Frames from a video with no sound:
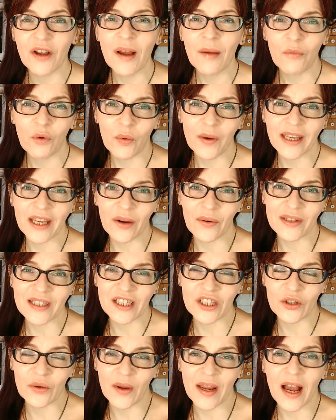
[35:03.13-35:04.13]
but we're going
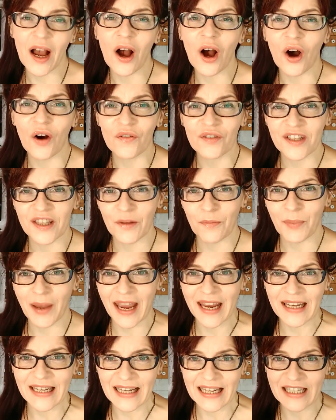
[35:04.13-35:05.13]
to do it after the
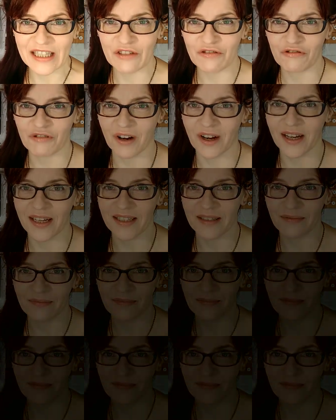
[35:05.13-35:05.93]
paint has dried.